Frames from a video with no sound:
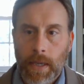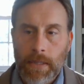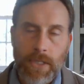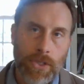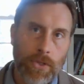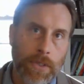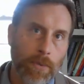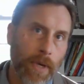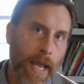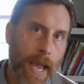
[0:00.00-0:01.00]
And this is usually
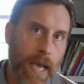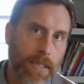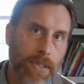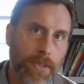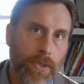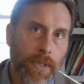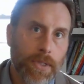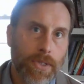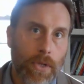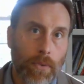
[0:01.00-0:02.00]
when I ask
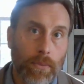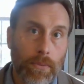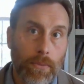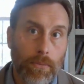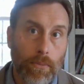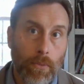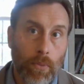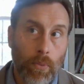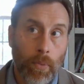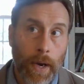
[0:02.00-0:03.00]
students,
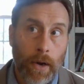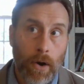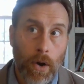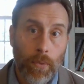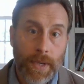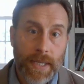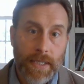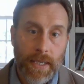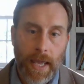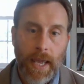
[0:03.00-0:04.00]
where are we
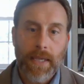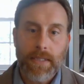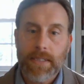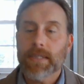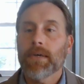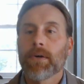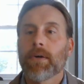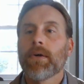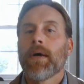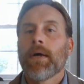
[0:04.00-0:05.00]
today
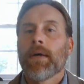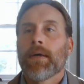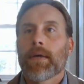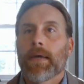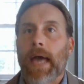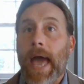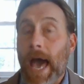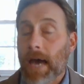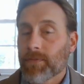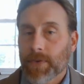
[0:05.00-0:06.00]
still
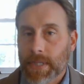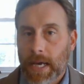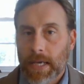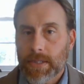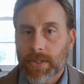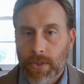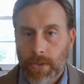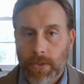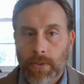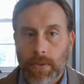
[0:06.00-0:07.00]
advertised
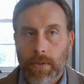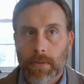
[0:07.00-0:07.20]
to